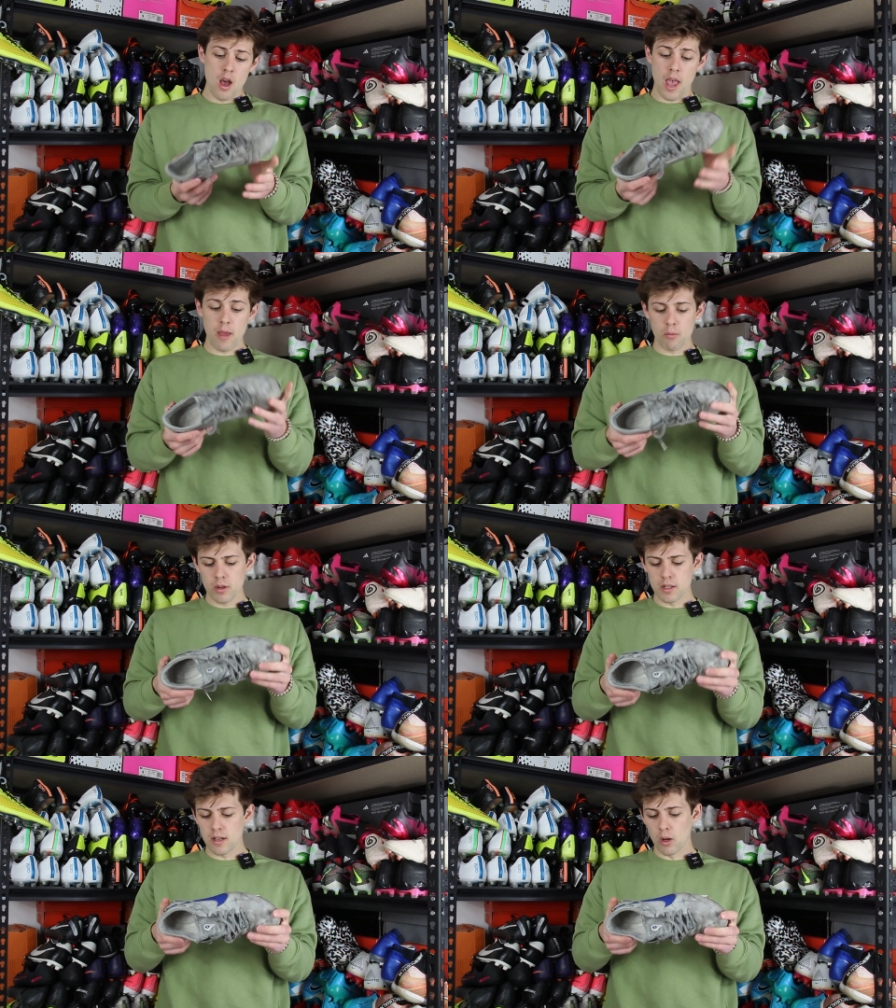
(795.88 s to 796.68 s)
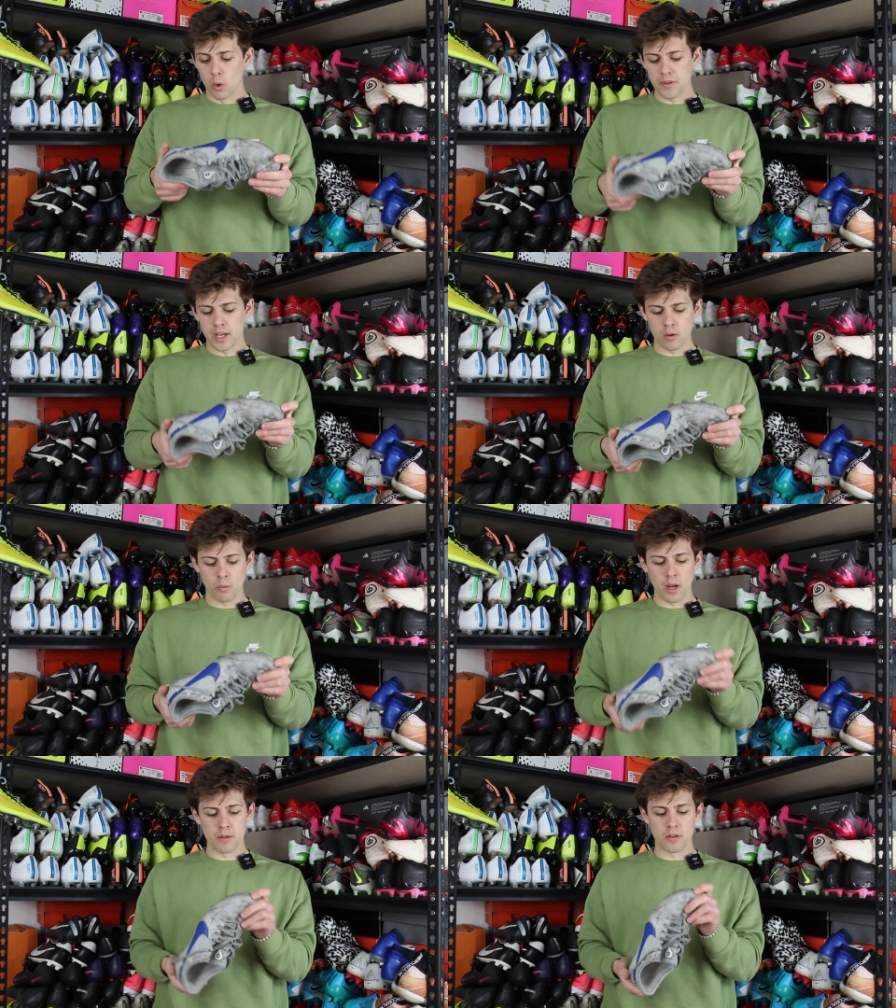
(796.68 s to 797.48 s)
it really did hold together
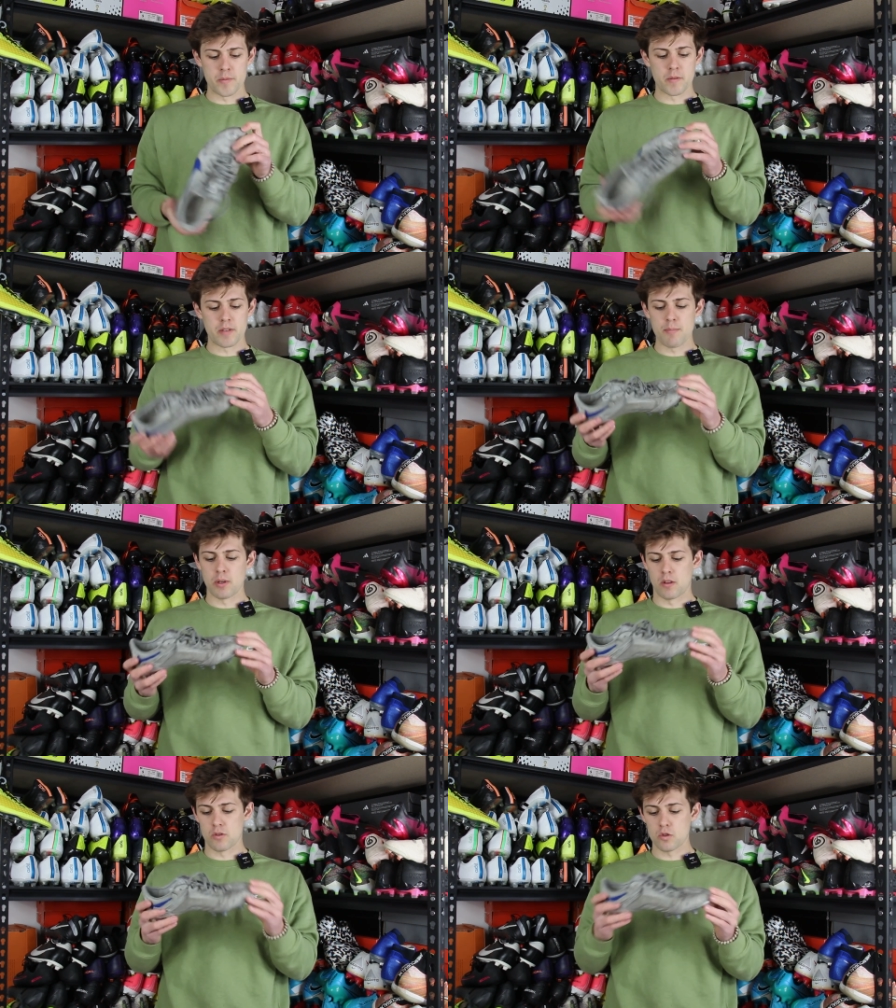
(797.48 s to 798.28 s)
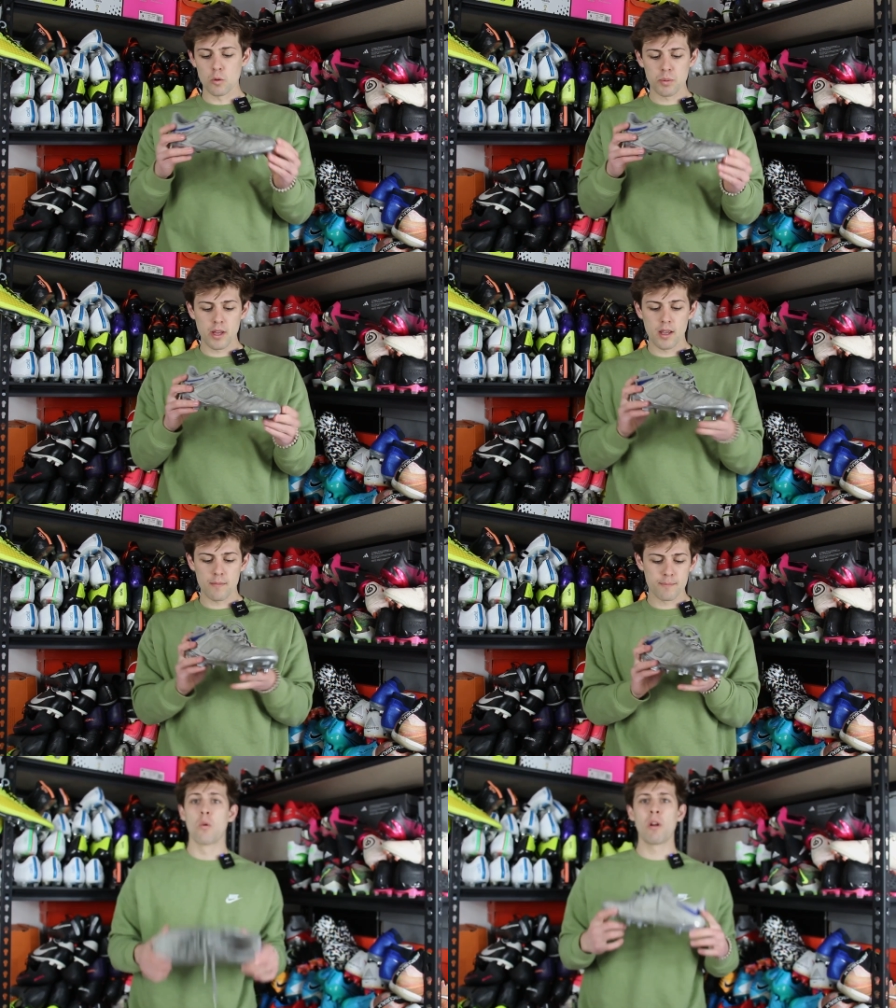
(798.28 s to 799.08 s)
well in terms of keeping it the sole plate.
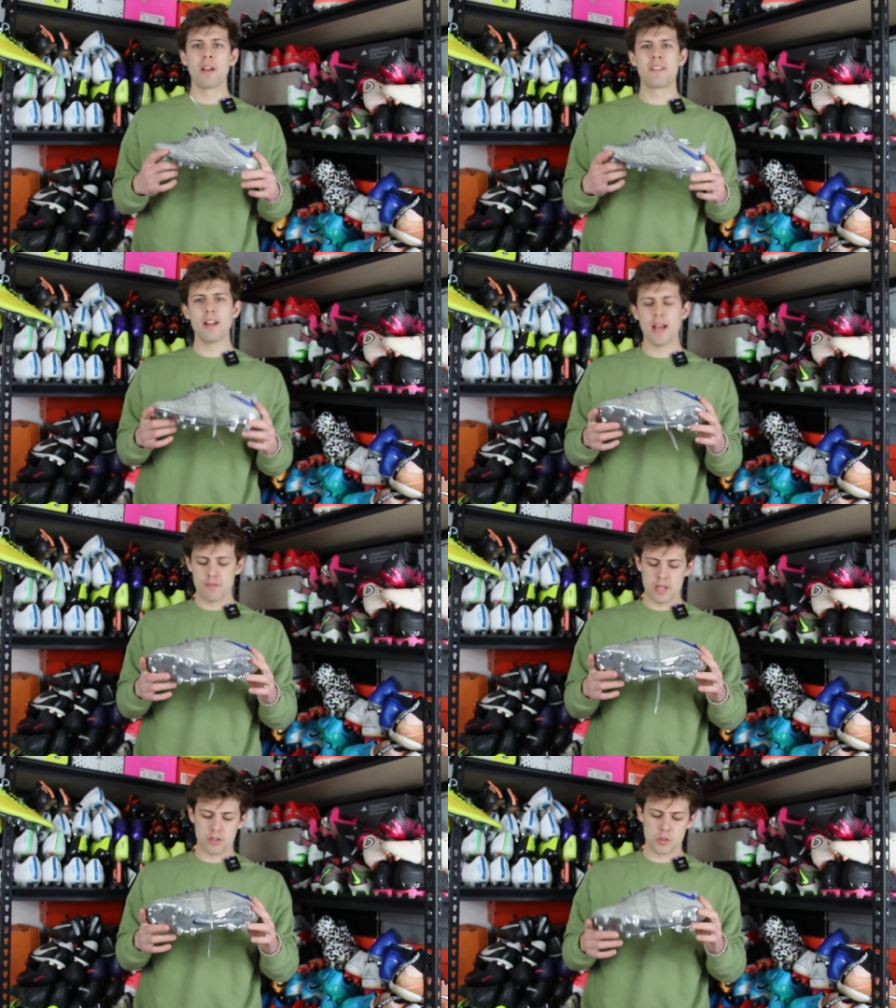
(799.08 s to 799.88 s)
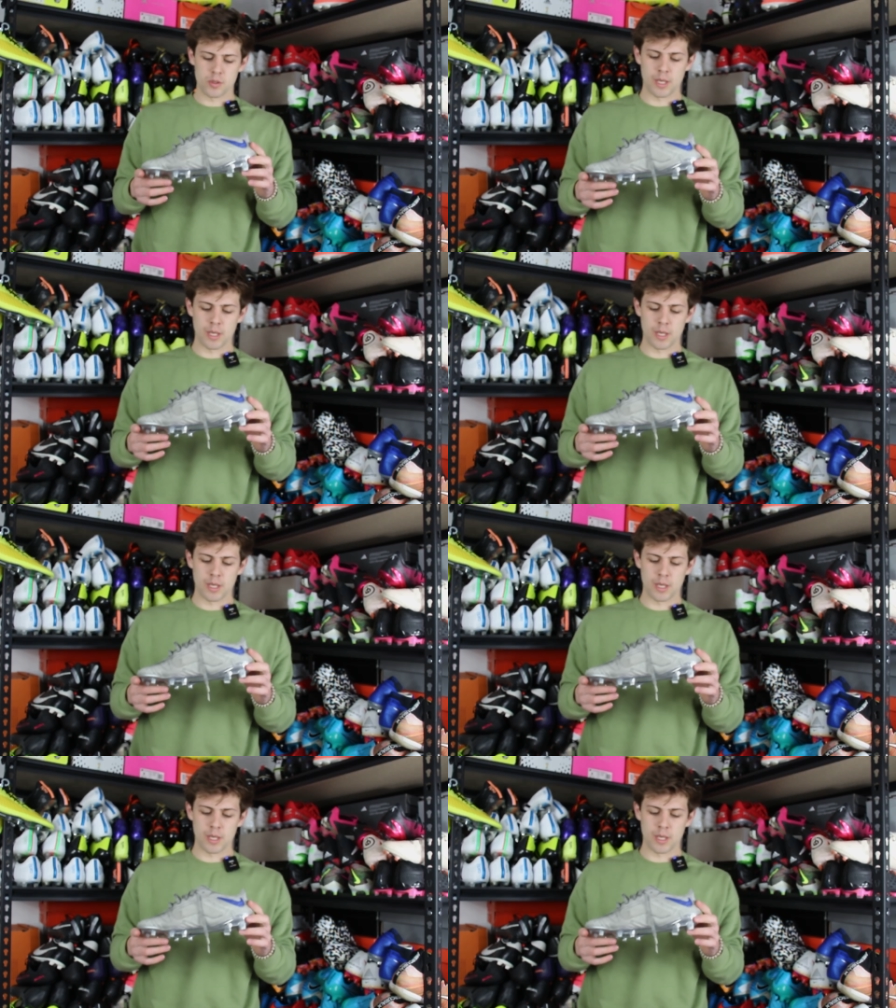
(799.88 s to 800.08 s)
Where I did have issues,